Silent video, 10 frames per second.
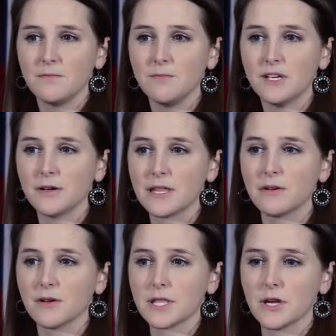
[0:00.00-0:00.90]
meals
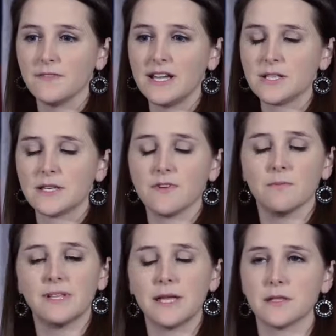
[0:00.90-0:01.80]
that were served, not just
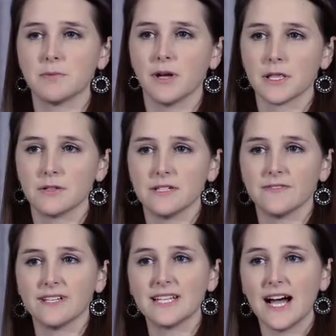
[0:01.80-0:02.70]
different places, but also
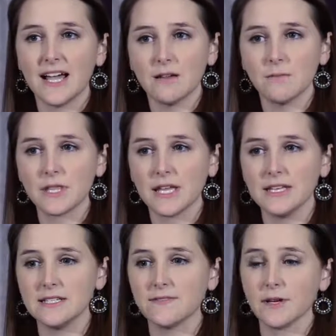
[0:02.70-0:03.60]
different times
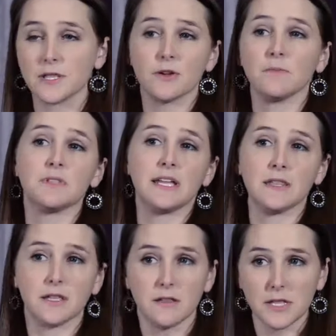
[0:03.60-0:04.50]
and different
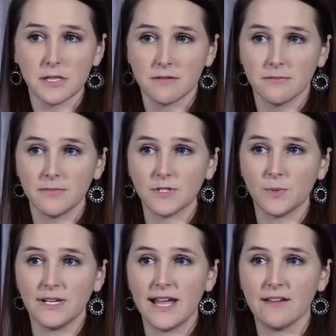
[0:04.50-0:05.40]
circumstances
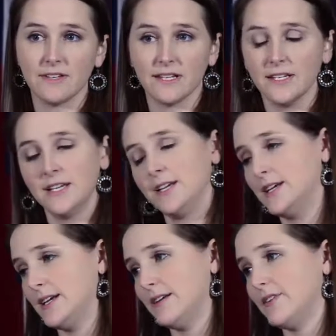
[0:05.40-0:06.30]
between having
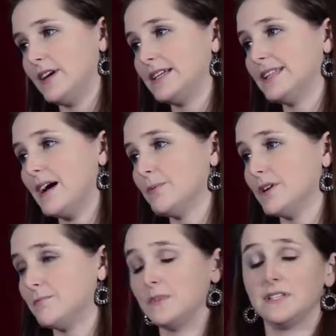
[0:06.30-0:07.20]
a very
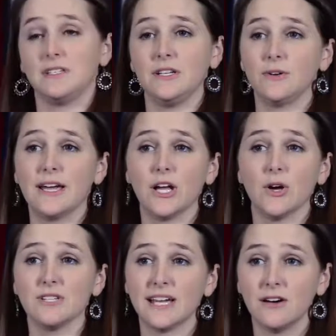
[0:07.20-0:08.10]
elaborate menu at a
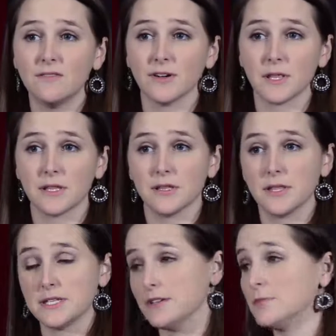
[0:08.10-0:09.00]
hotel
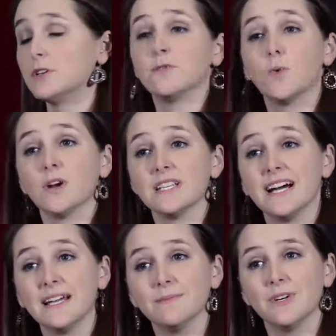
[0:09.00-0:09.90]
versus during the middle of
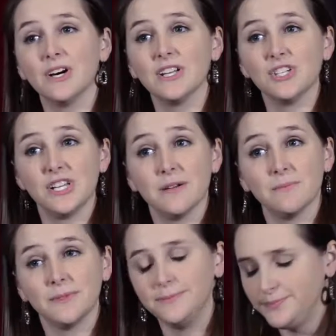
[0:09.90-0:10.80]
wartime on a ship.